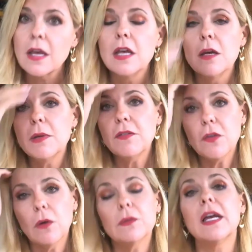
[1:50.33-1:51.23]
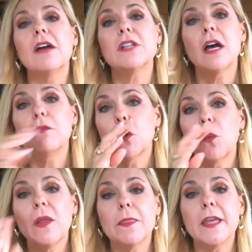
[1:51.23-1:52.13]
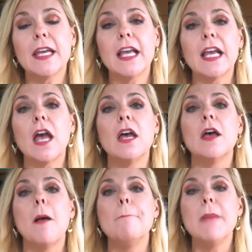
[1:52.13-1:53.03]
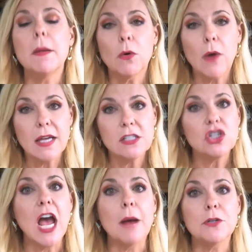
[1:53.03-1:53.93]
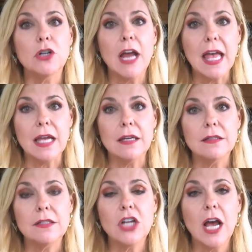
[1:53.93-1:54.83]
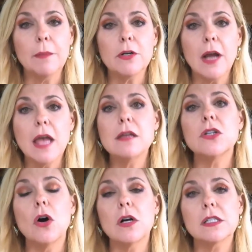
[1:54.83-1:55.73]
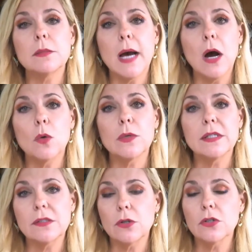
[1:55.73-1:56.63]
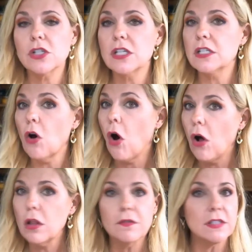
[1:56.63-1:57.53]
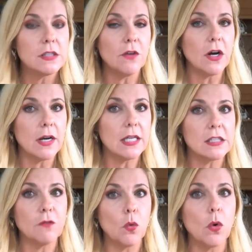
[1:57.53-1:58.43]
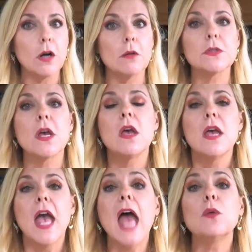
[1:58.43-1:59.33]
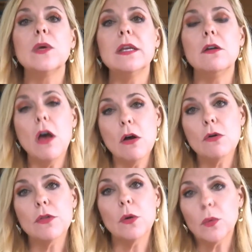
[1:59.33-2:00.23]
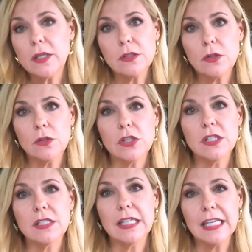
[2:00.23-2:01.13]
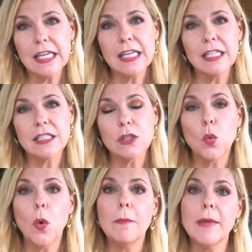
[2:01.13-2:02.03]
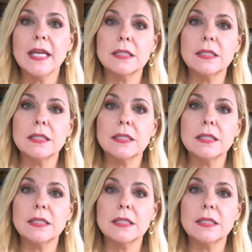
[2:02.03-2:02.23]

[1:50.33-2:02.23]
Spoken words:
but if you only have time for one thing, memorize Chapter 8. Chapter 8 talks about research in all of its various forms, and we know that research is the key to what makes